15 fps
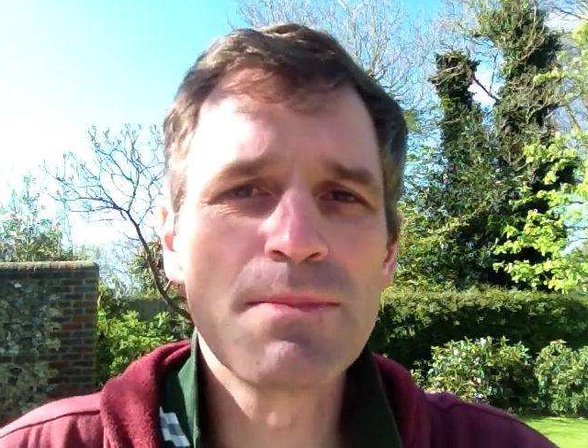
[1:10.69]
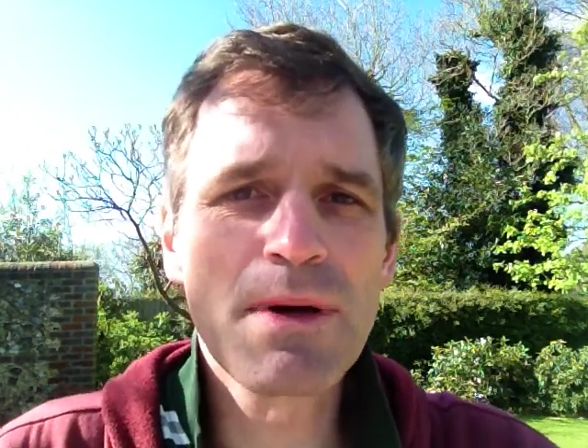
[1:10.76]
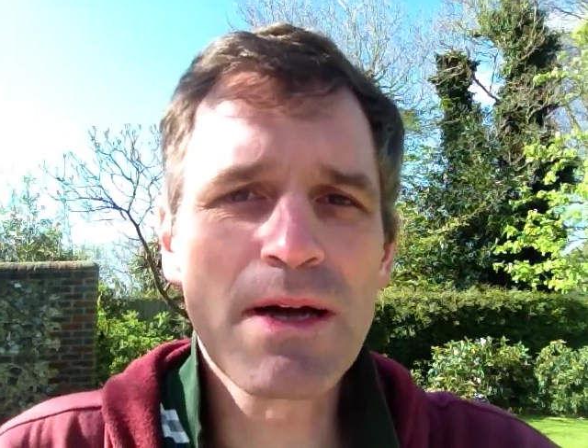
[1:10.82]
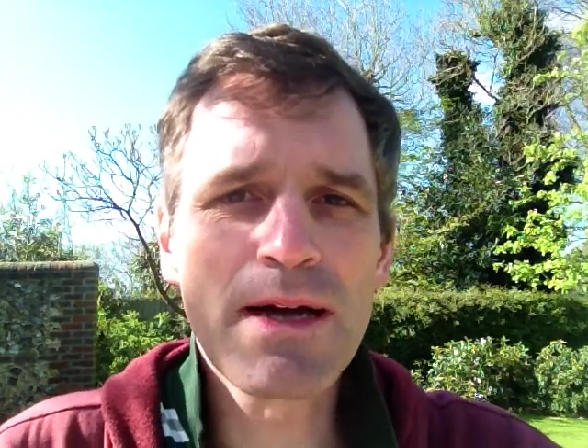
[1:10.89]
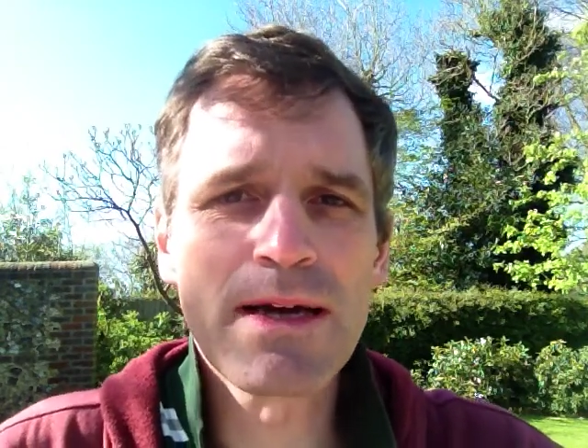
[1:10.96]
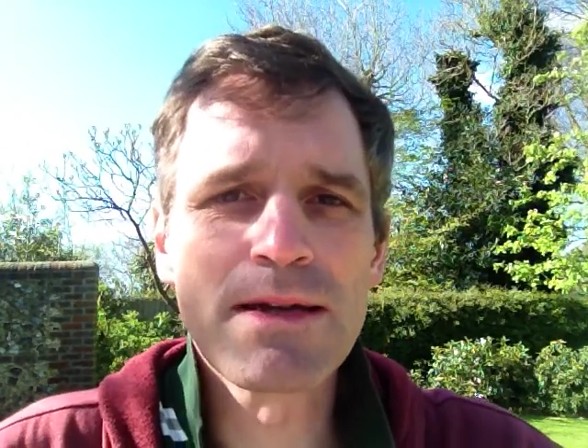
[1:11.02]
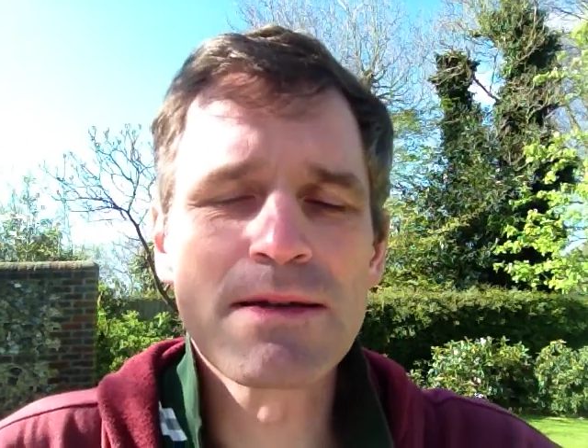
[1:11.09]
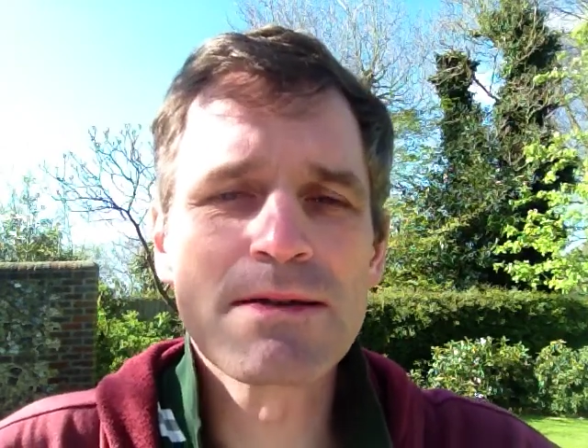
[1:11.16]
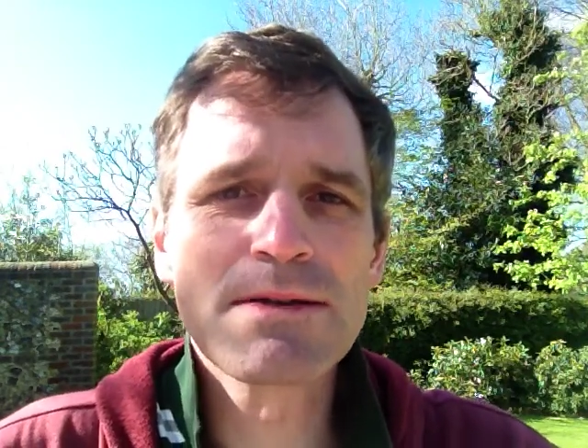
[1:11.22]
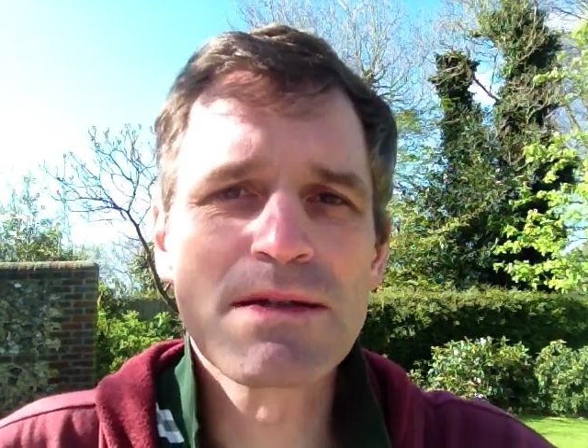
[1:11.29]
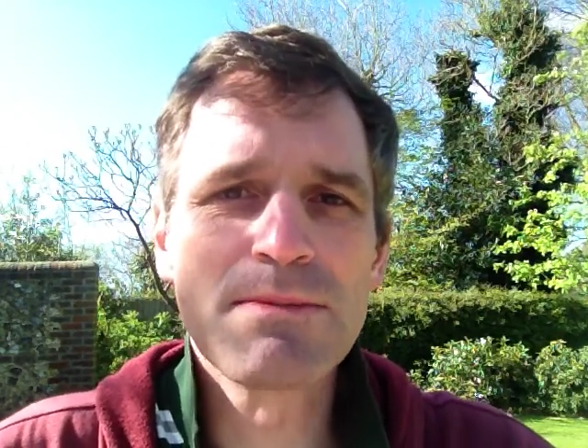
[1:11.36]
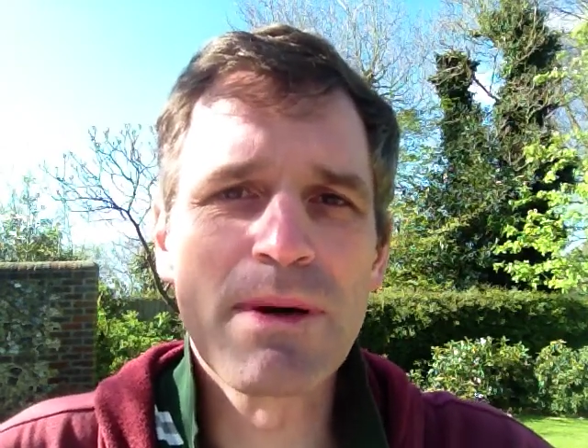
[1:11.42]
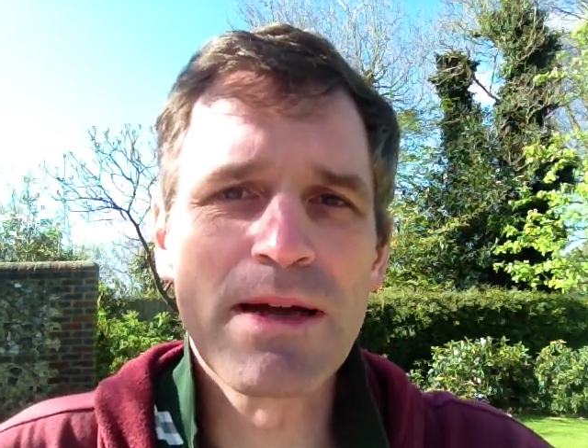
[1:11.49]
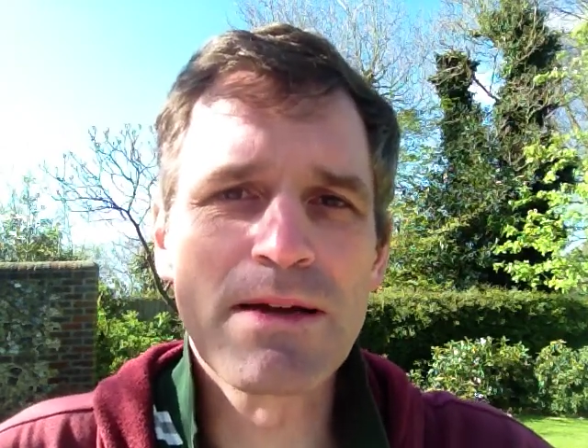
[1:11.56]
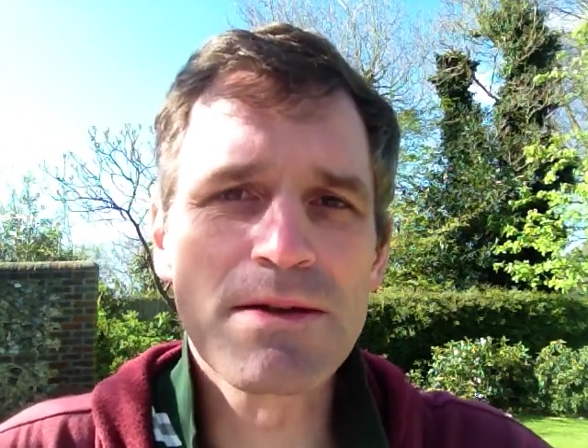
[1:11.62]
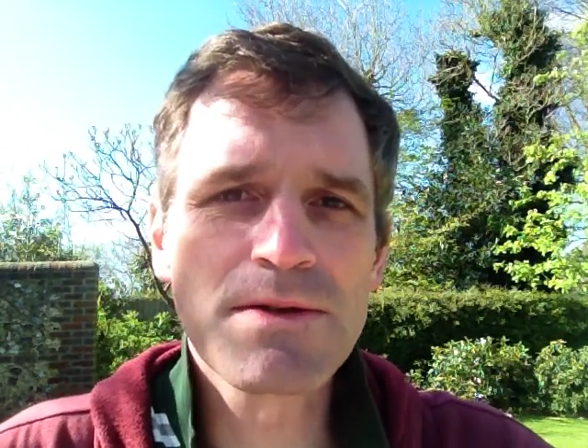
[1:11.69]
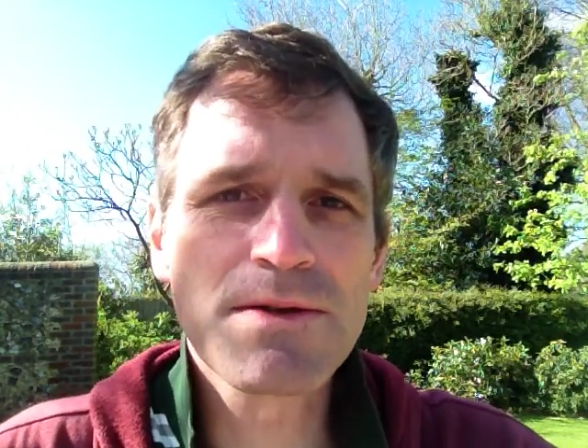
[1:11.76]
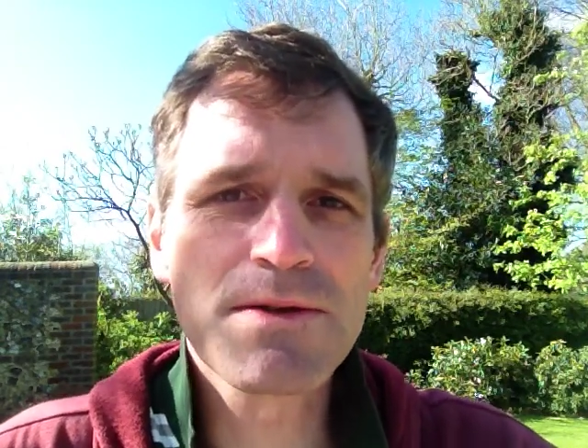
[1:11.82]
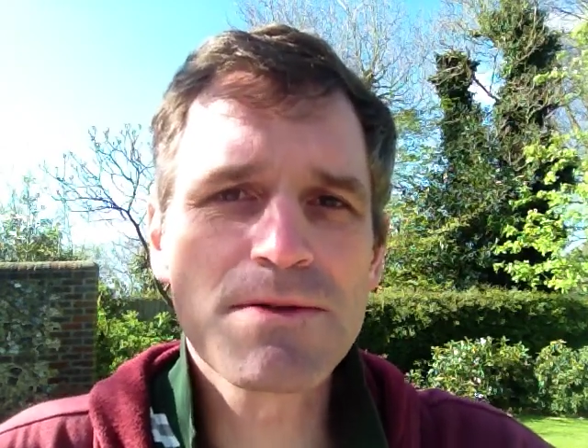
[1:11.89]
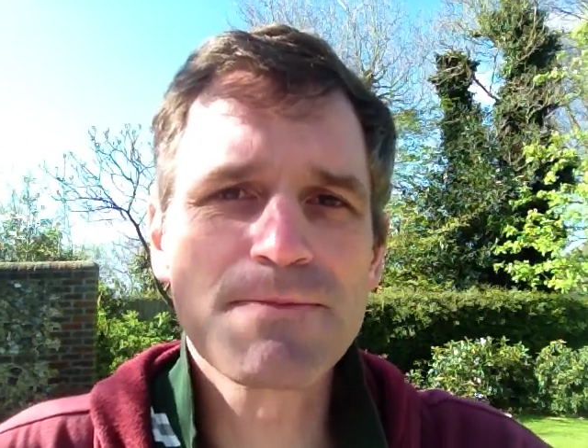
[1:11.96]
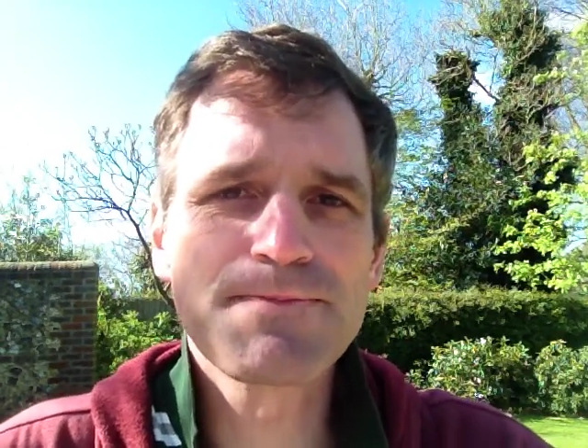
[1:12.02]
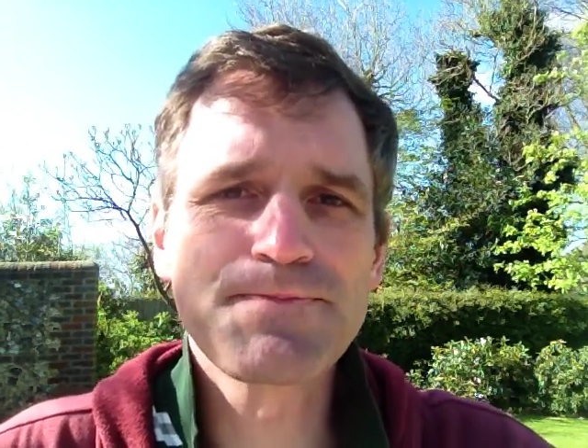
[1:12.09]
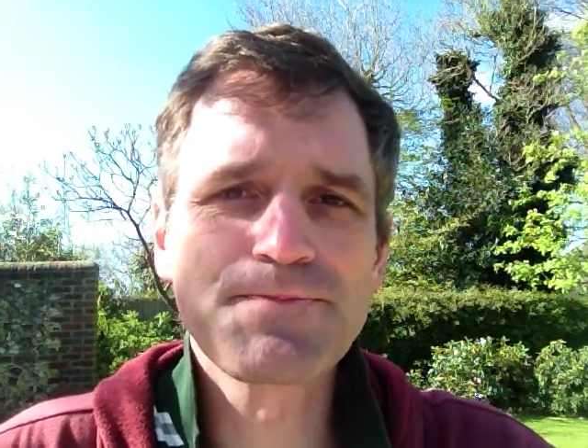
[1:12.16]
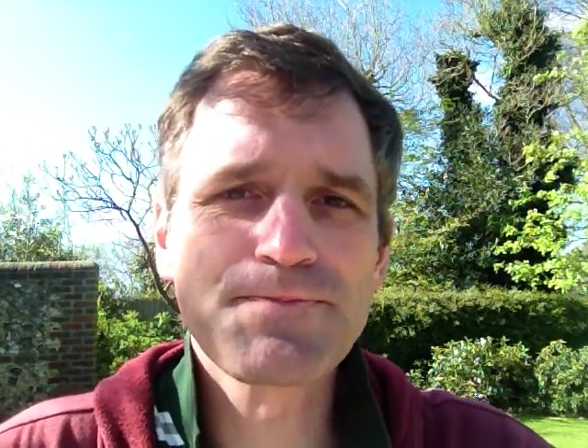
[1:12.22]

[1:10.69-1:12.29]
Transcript: by Tibetans